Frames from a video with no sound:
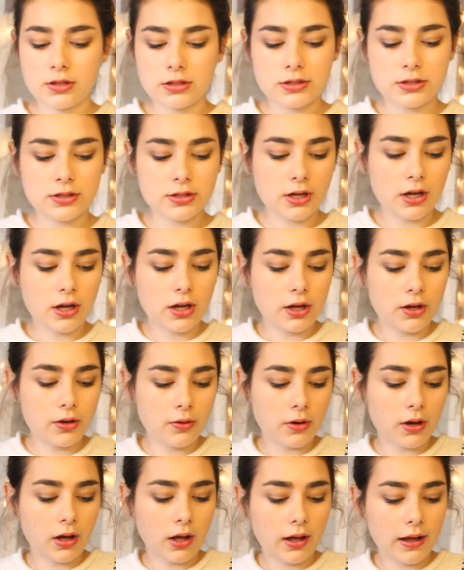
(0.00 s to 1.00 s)

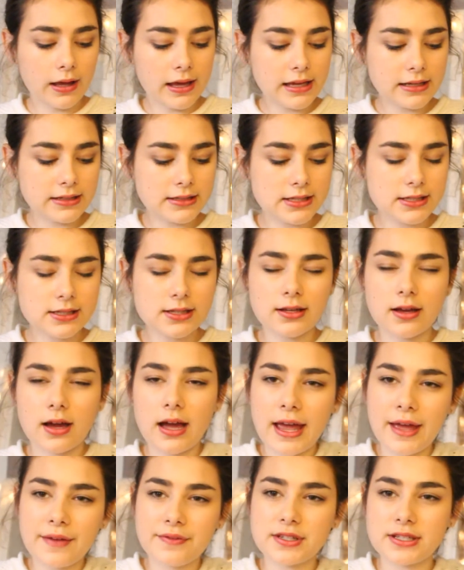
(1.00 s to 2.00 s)
So
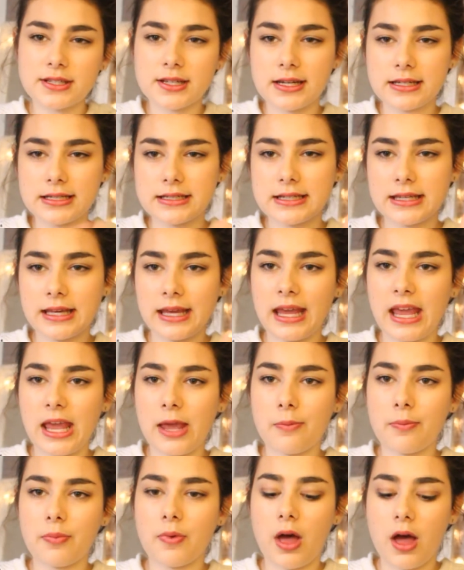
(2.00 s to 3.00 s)
I have decided to
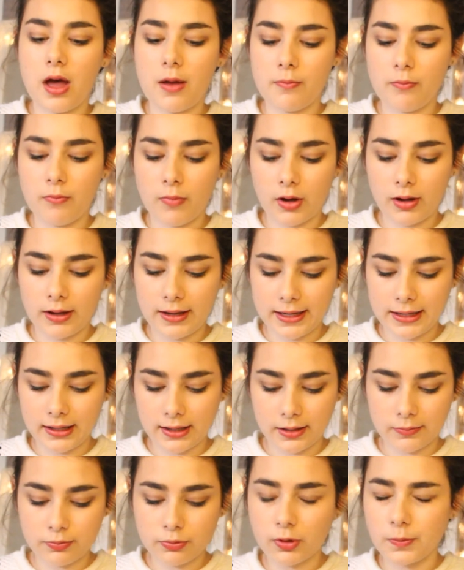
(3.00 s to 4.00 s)
keep my
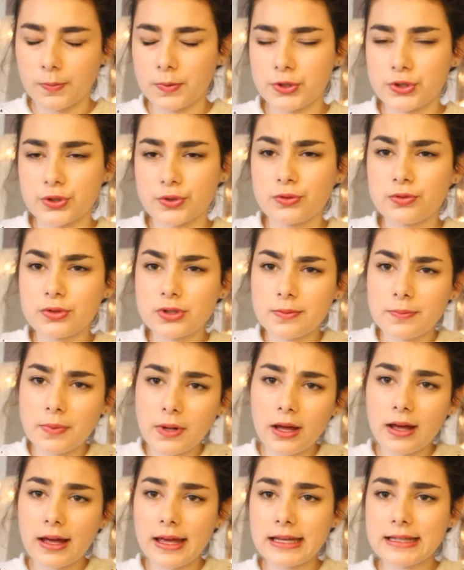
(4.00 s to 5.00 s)
like proper school
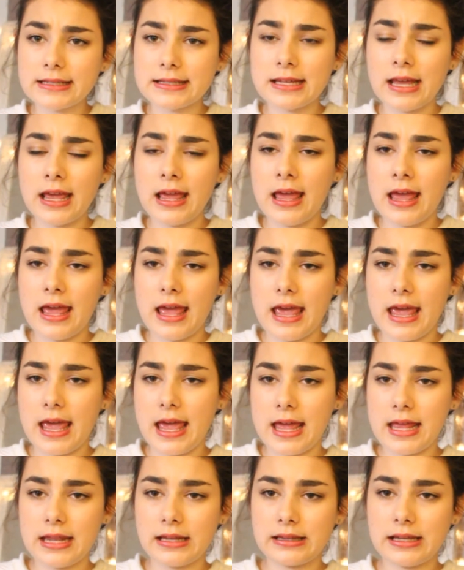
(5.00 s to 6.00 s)
supplies
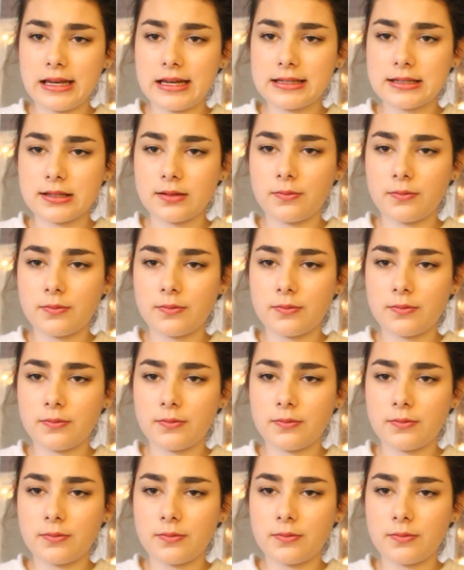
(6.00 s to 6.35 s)
in these